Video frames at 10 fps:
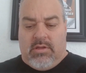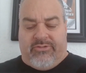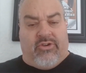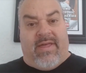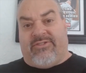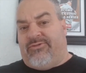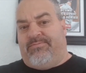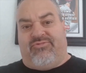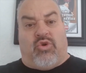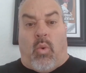So that's
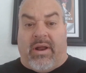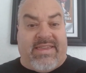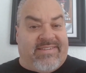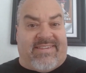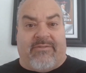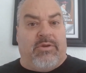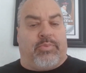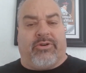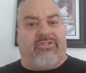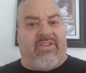
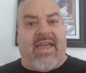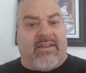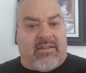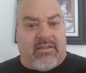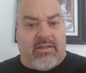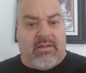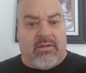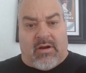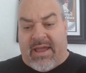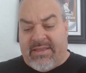27%,
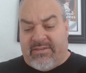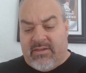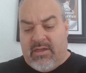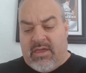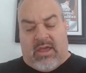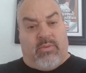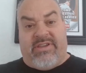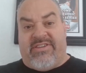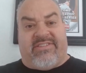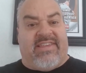right? And we
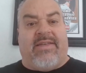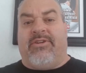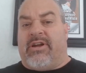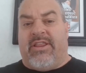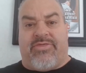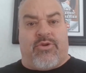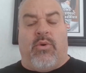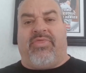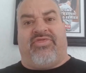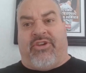just said they're going to
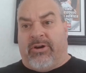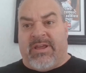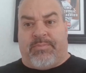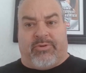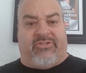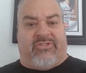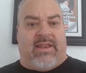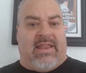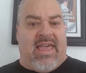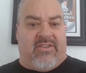throw it
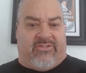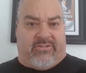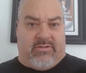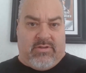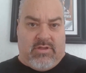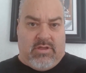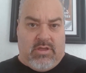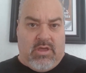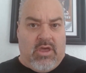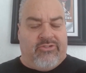30% less.
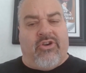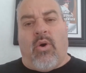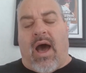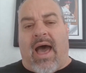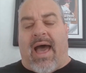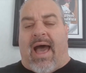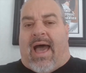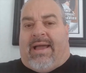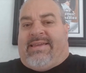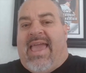So,
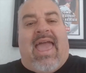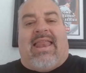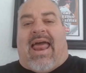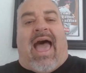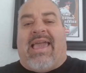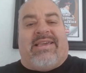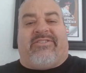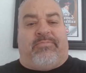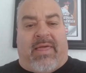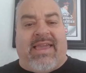again, I
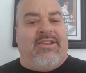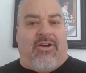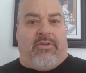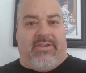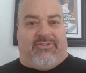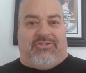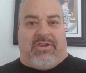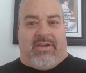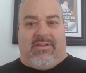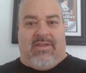explained all this to
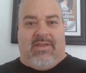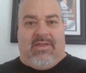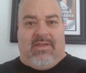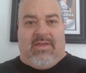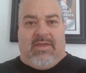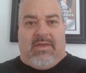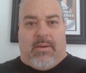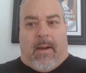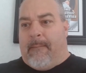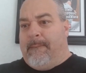you.
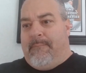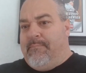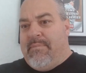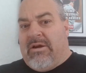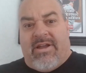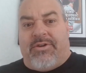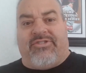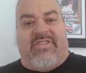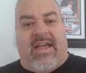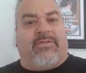
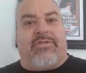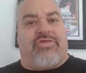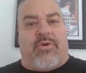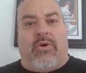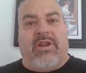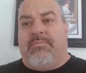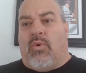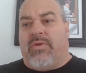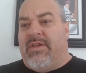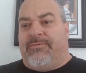Mariota's never thrown it
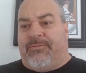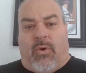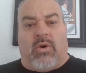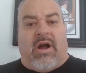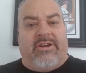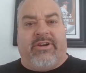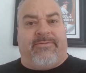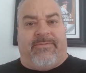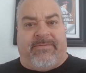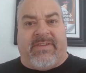more than
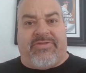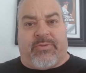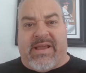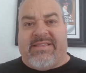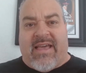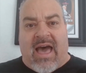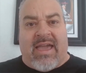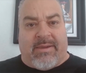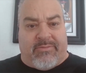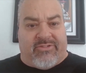453
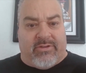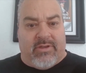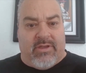times.